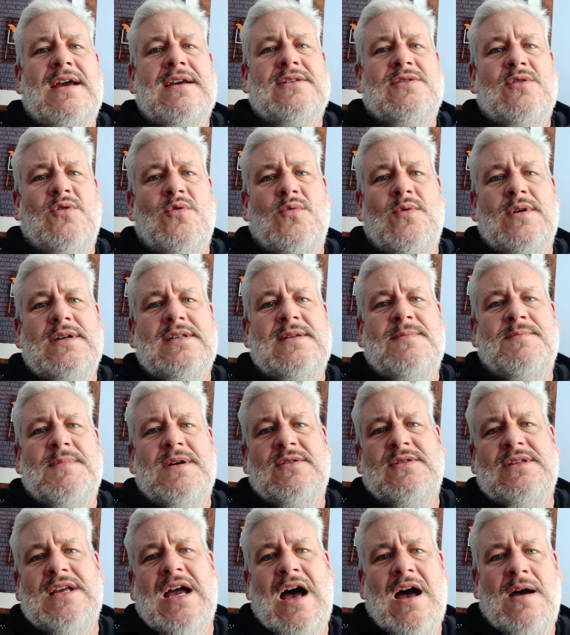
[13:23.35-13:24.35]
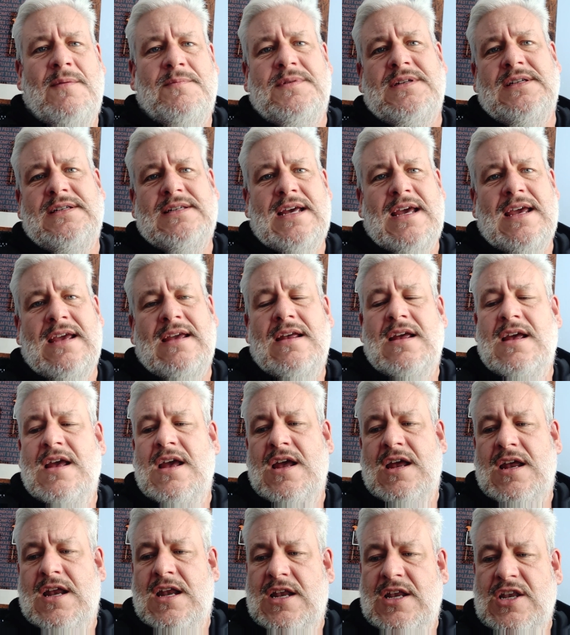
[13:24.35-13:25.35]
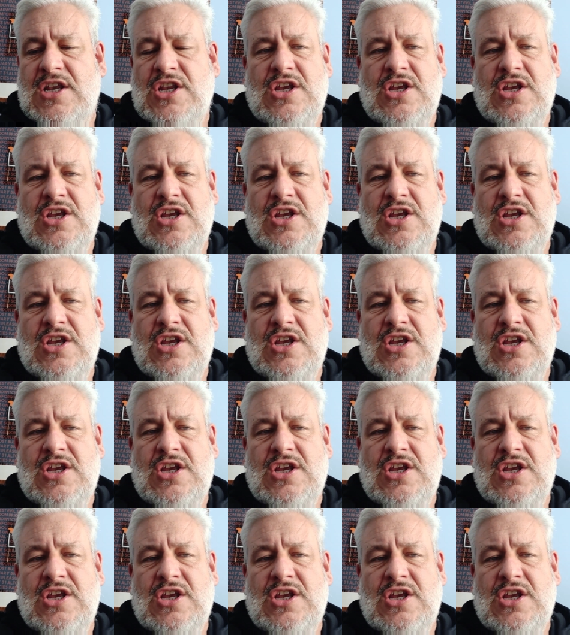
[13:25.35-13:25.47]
so that is always the most up-to-date